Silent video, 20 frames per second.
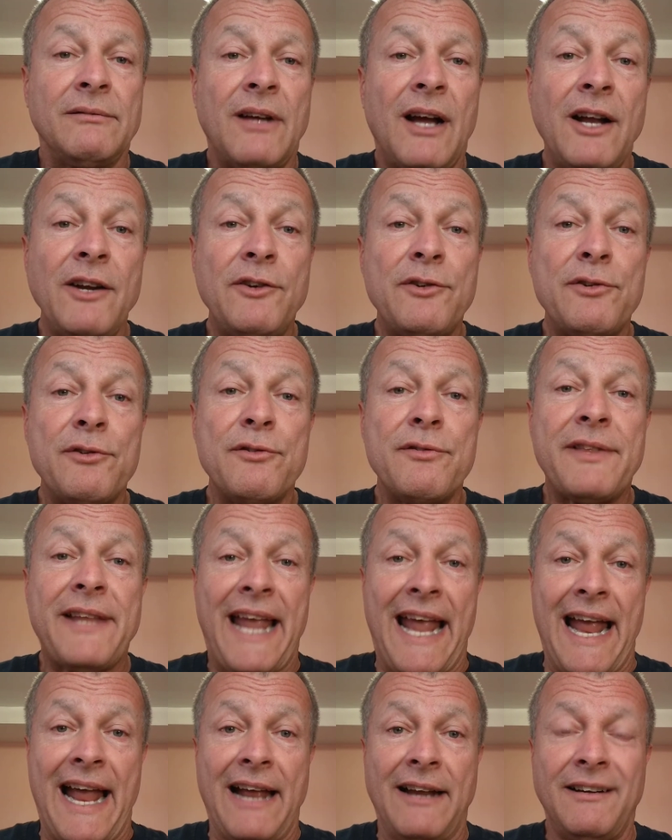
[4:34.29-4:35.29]
Untruth
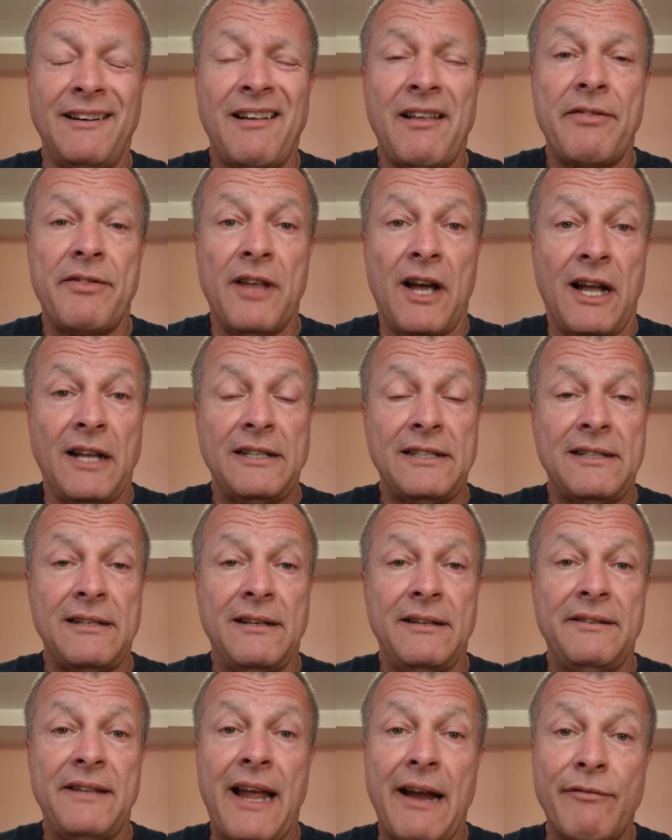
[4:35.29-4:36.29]
can, thus,
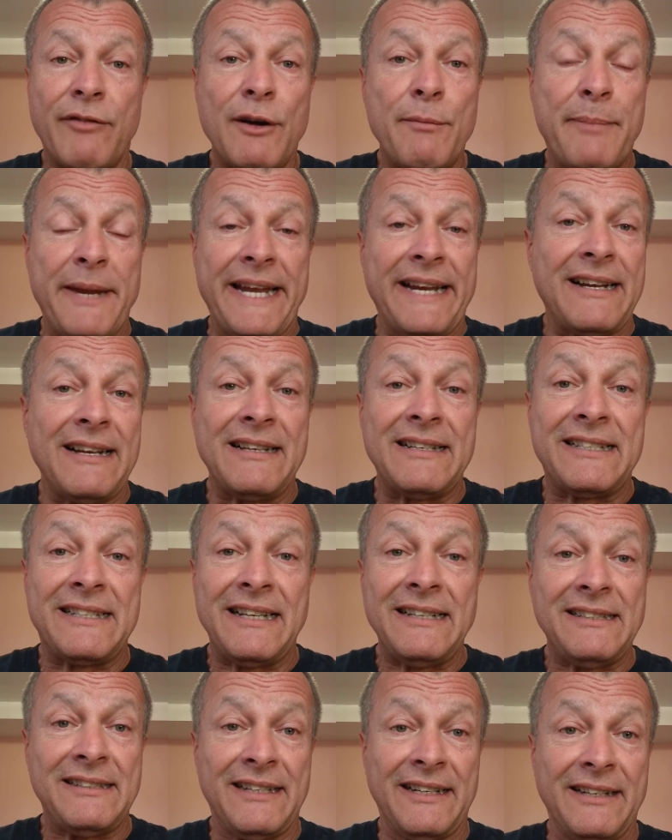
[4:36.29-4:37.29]
never be
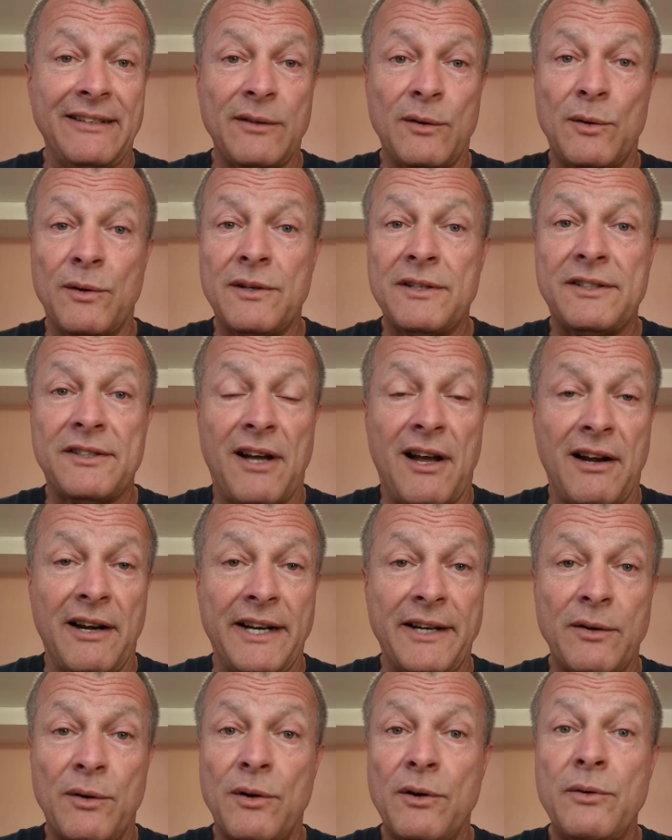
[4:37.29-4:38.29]
consistent or
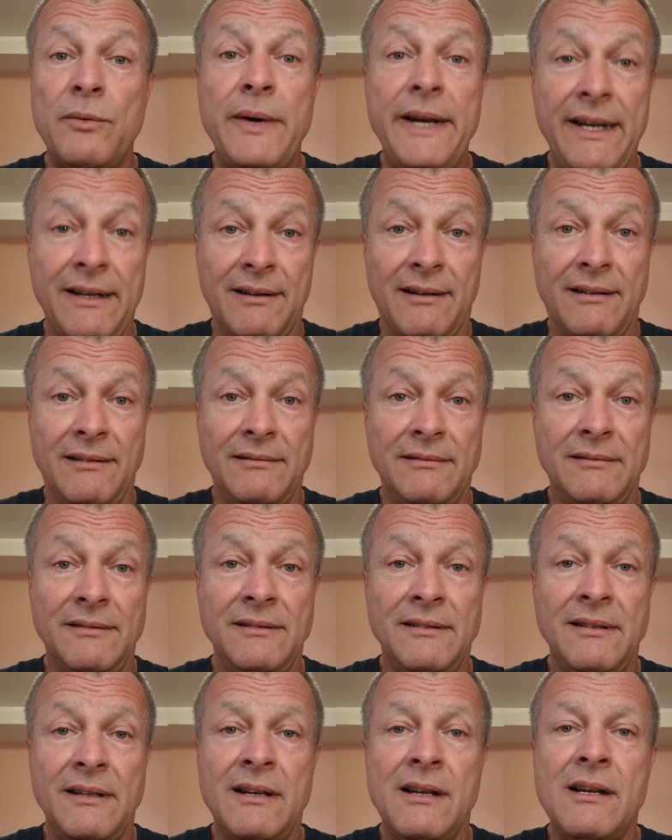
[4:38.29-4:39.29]
solid or real.
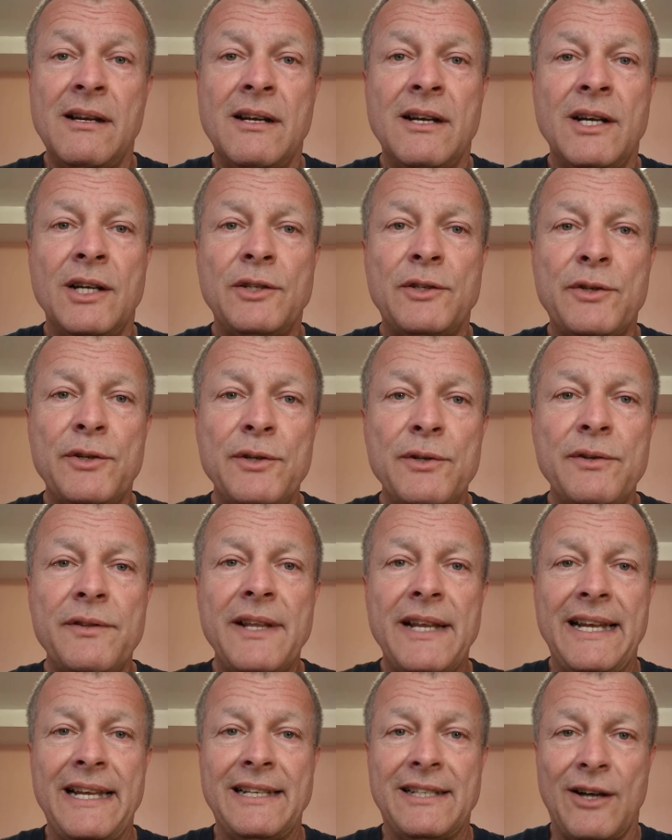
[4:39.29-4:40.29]
Truth
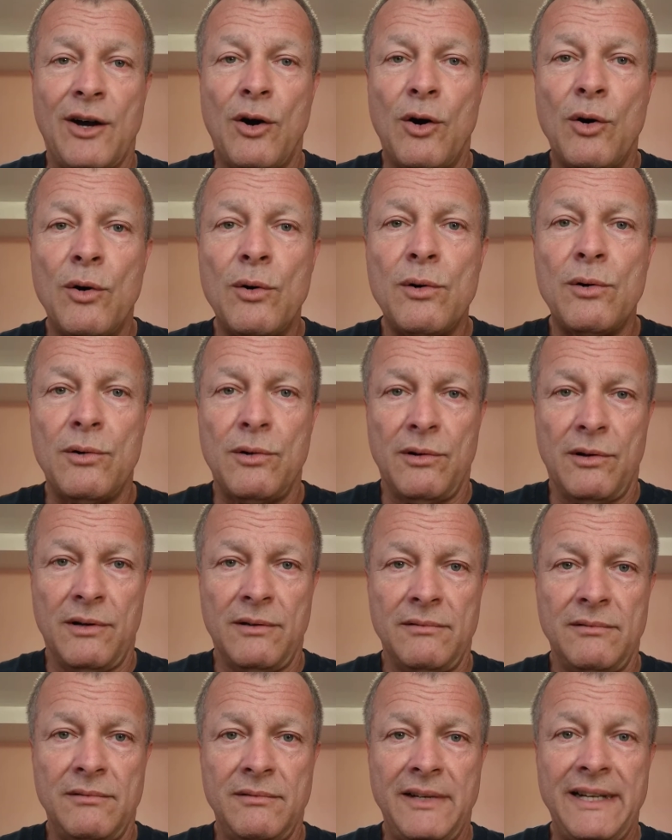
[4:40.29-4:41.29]
is
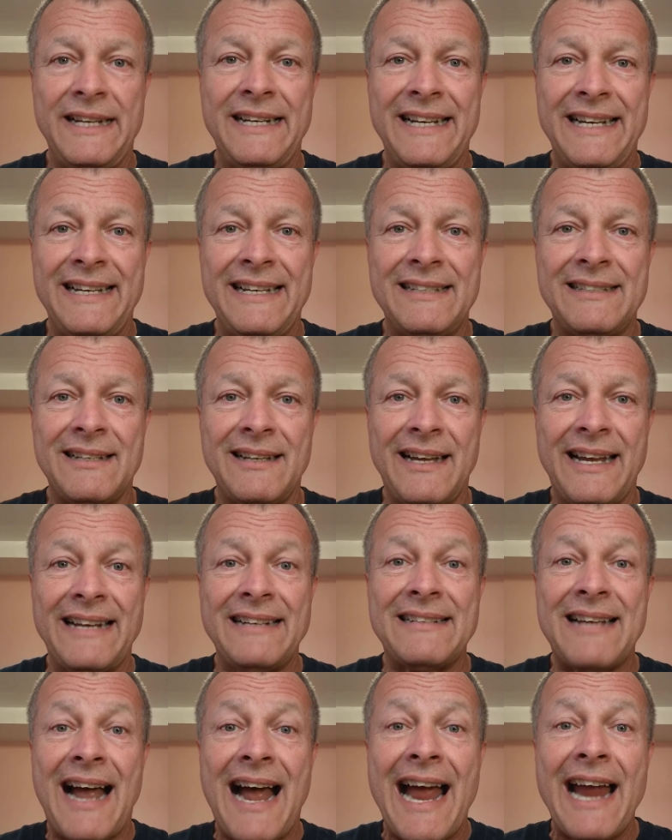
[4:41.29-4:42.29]
whole. It is
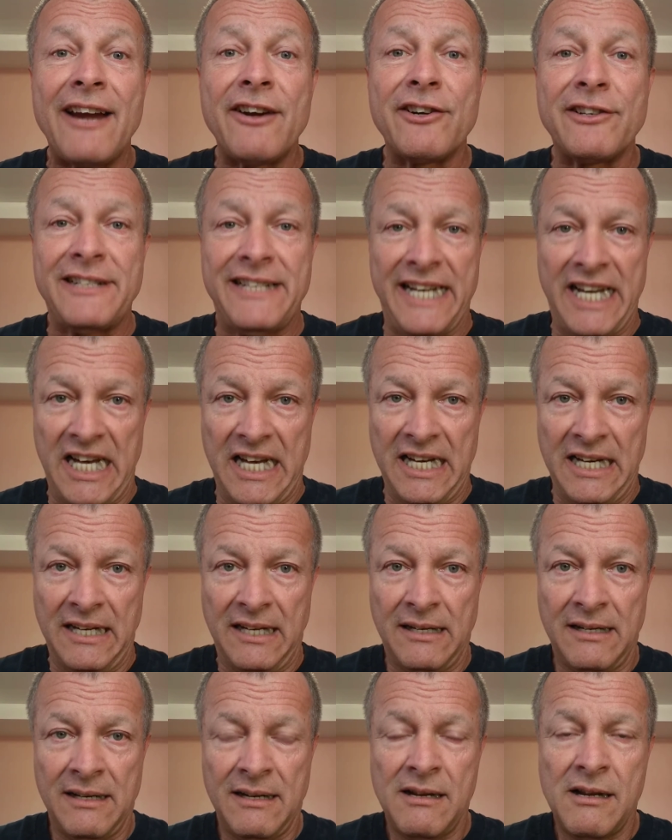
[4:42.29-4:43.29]
entirety,
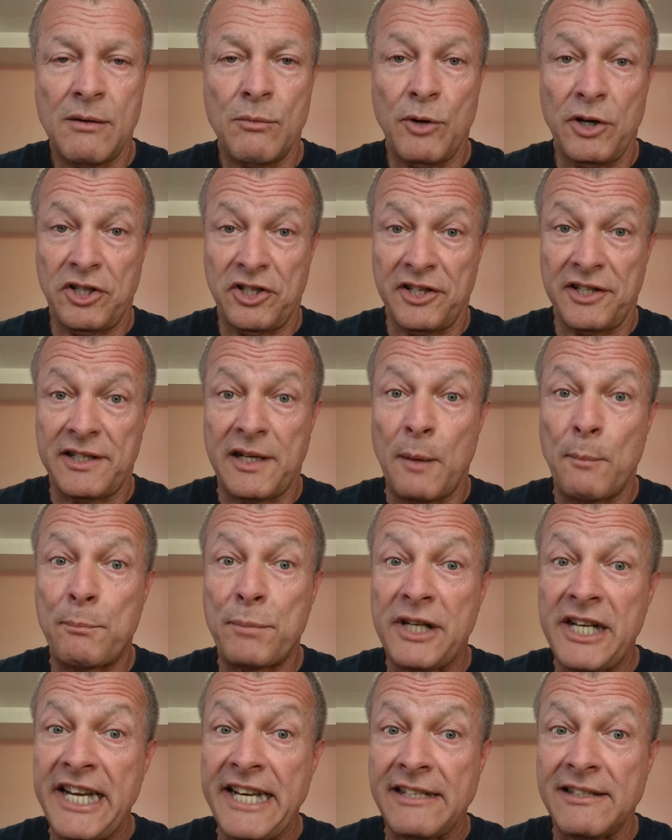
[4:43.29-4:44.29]
which is
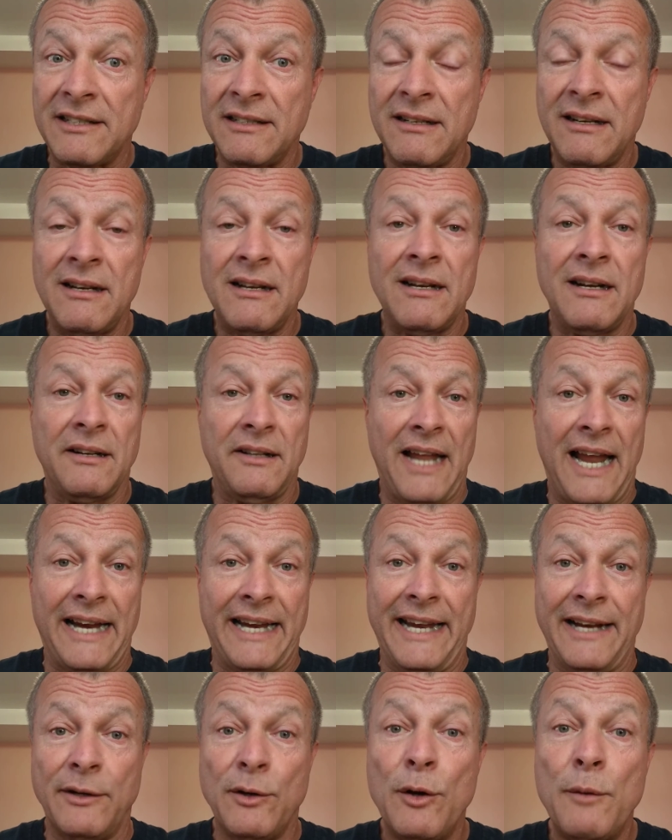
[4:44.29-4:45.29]
complete,
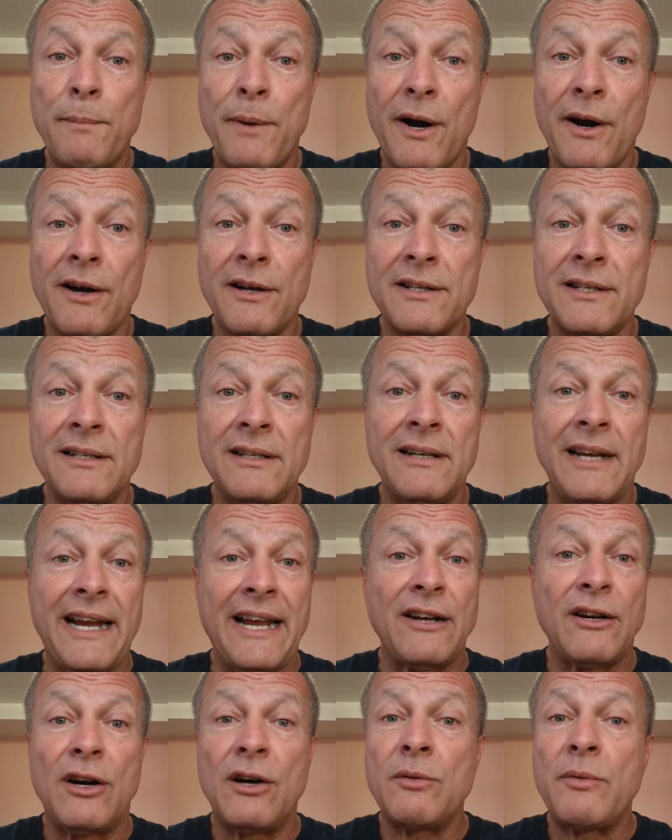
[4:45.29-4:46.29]
lacking no parts,
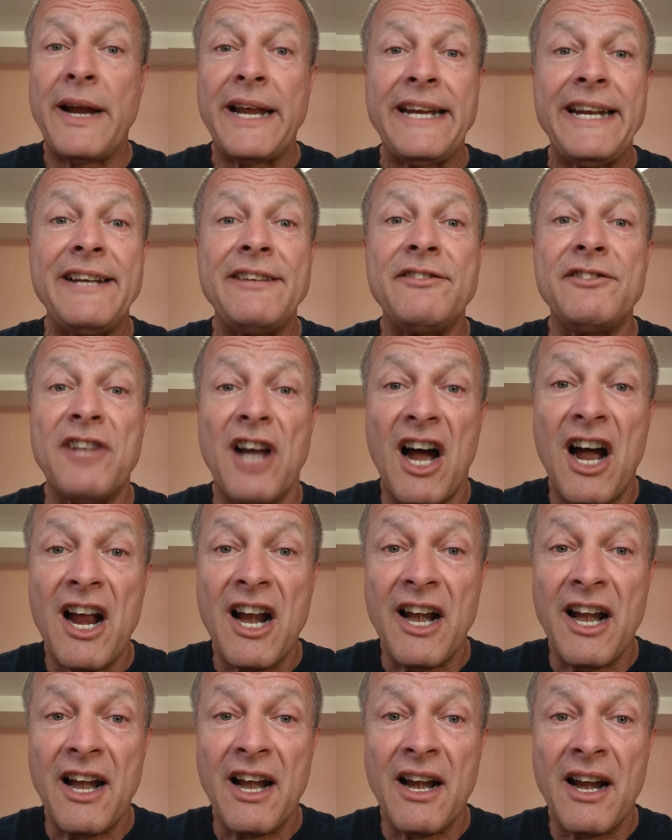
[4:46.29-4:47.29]
and already
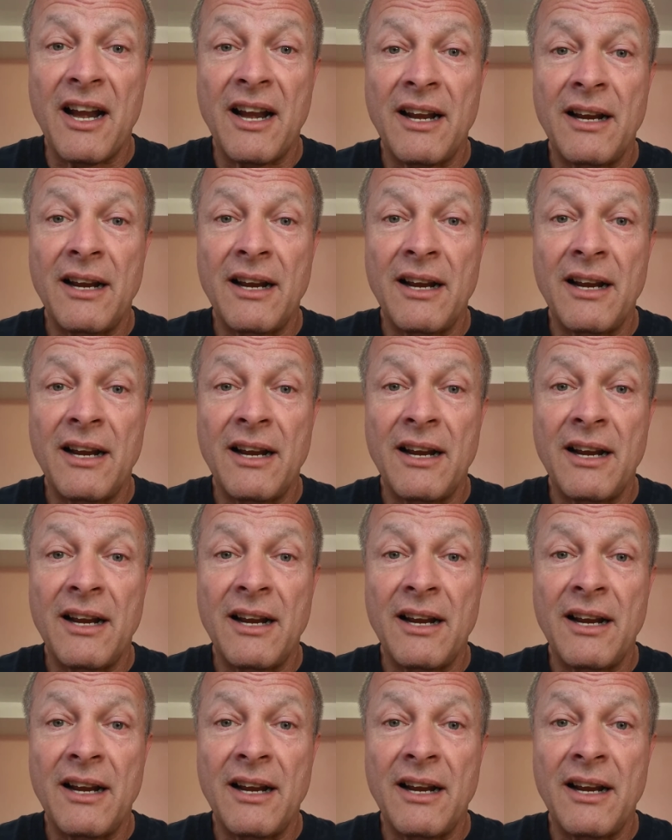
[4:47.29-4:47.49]
done.